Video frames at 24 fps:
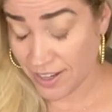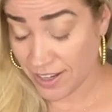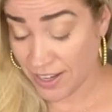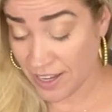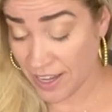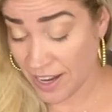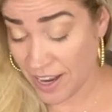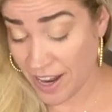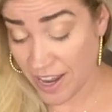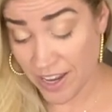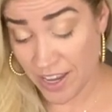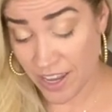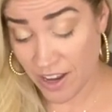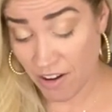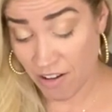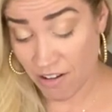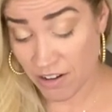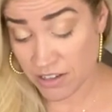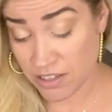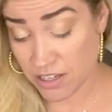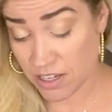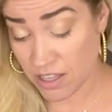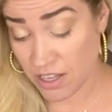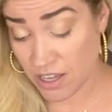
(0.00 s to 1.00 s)
Can I get
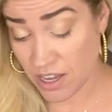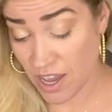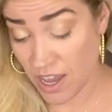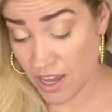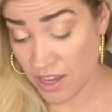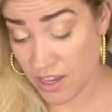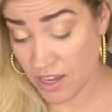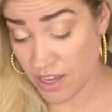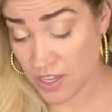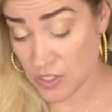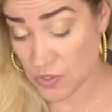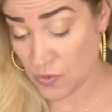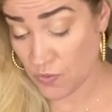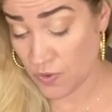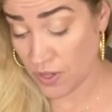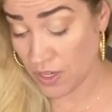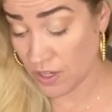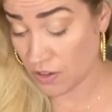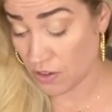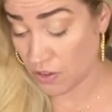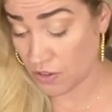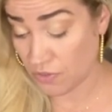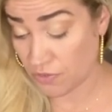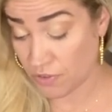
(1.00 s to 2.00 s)
onto the Yankees
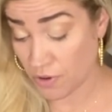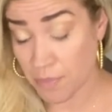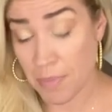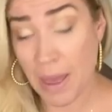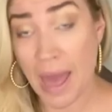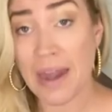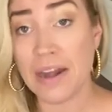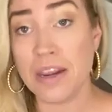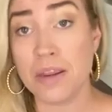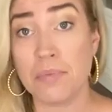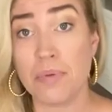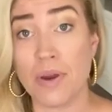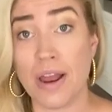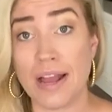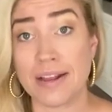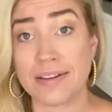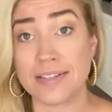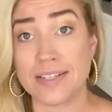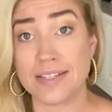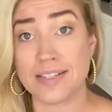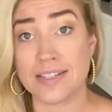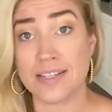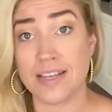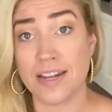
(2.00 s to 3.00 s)
field for batting
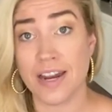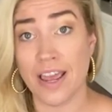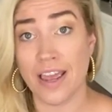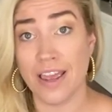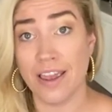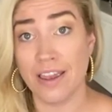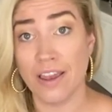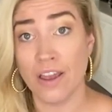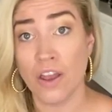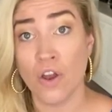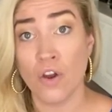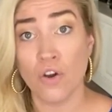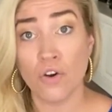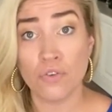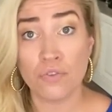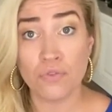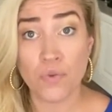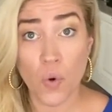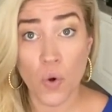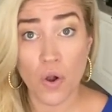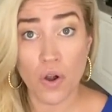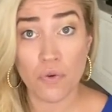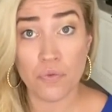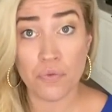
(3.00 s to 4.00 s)
practice today
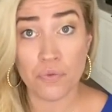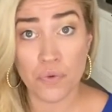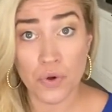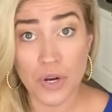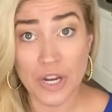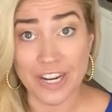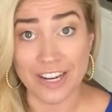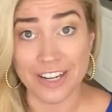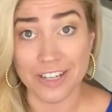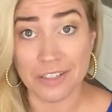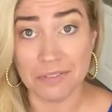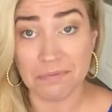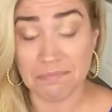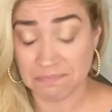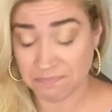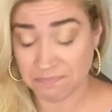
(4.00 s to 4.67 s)
for free?